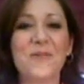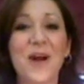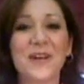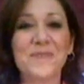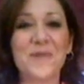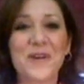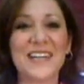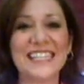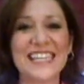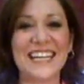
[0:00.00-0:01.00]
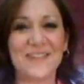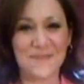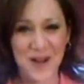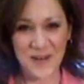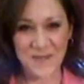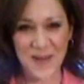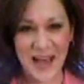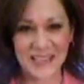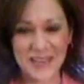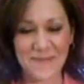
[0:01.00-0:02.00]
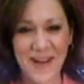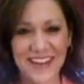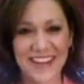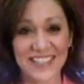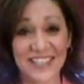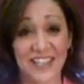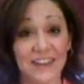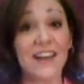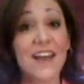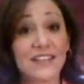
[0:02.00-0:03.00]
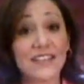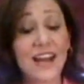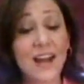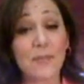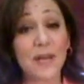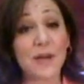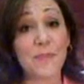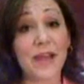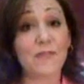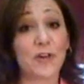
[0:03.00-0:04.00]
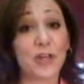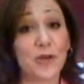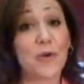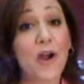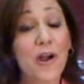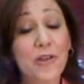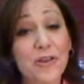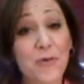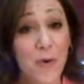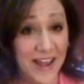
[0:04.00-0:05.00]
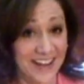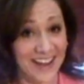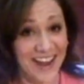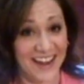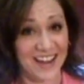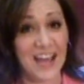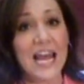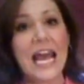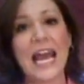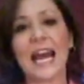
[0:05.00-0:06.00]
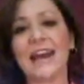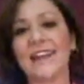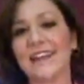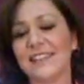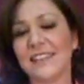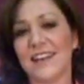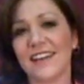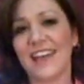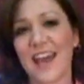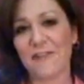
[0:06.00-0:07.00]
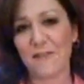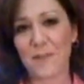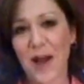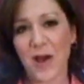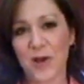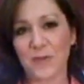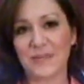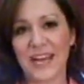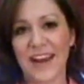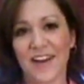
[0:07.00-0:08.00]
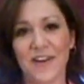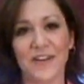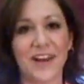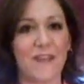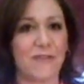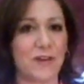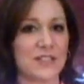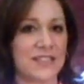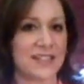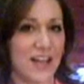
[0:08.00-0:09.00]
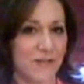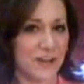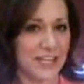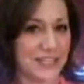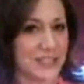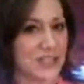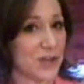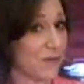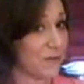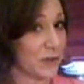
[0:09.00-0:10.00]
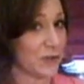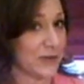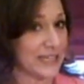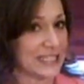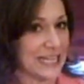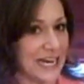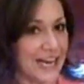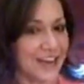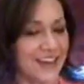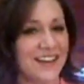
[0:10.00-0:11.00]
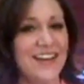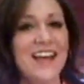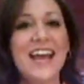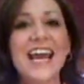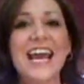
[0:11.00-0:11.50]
I'm Rhonda Morrison, and welcome back to my kitchen. Today I'm going to make for you earthquake cake. And it's a cake from my hometown. I first discovered it in Sulphur, Louisiana.